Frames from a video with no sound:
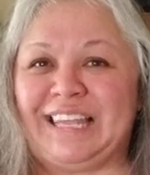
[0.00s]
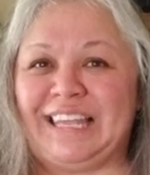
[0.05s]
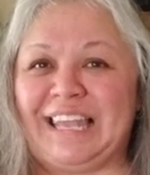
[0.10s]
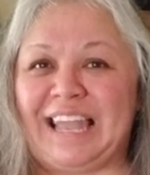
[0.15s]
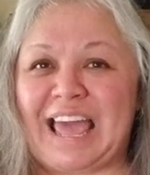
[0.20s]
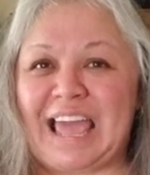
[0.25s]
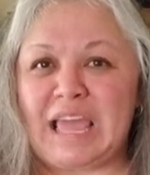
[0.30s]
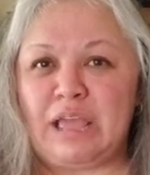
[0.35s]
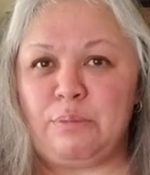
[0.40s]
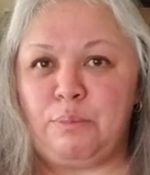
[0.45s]

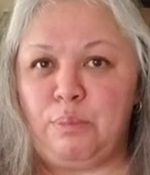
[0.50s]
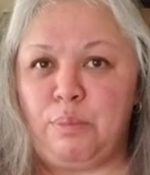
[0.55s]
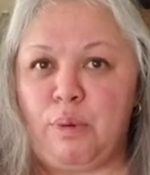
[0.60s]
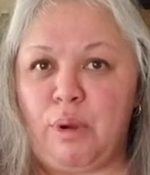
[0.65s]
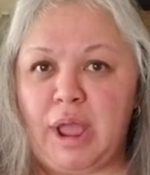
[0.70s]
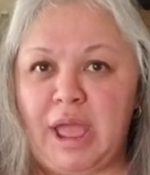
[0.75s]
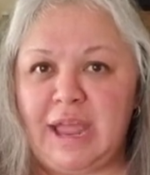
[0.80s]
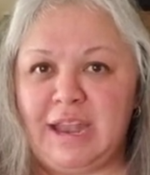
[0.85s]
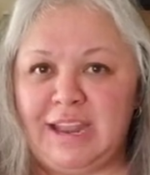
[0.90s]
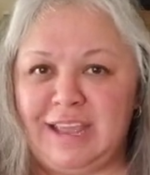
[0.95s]
light
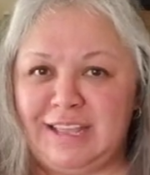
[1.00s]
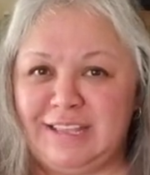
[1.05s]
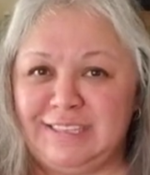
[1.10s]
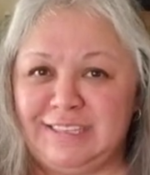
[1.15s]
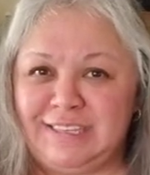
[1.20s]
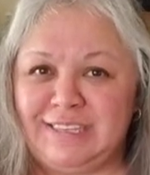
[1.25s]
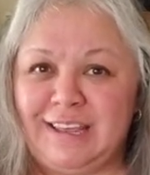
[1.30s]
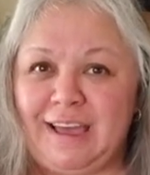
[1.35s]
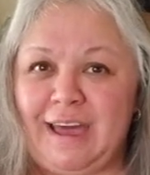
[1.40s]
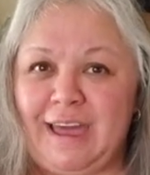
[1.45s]
bread
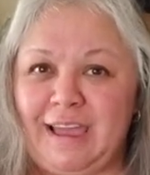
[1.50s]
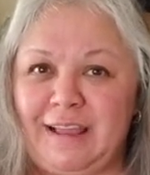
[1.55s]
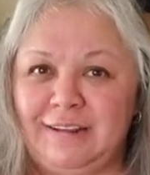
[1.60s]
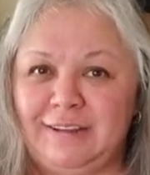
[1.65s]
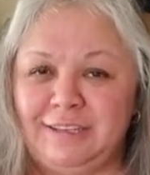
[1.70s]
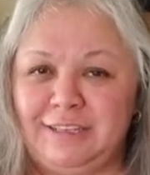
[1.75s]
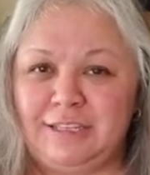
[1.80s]
inside.